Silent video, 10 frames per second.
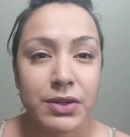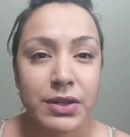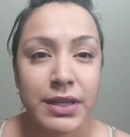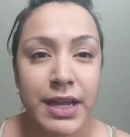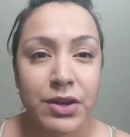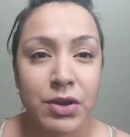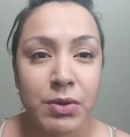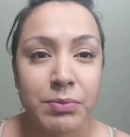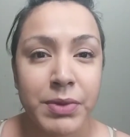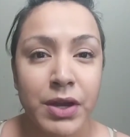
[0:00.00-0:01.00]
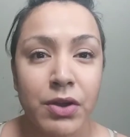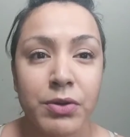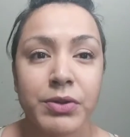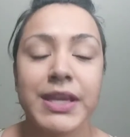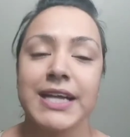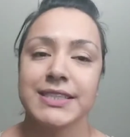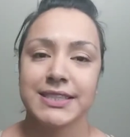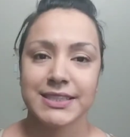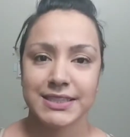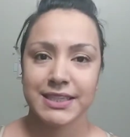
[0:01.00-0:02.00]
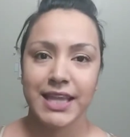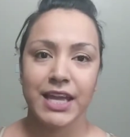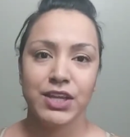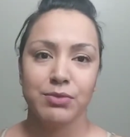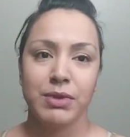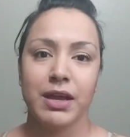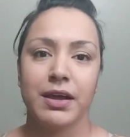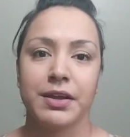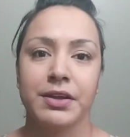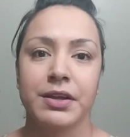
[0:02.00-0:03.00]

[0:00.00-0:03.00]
let no one bug or yes. Thank you, Mija.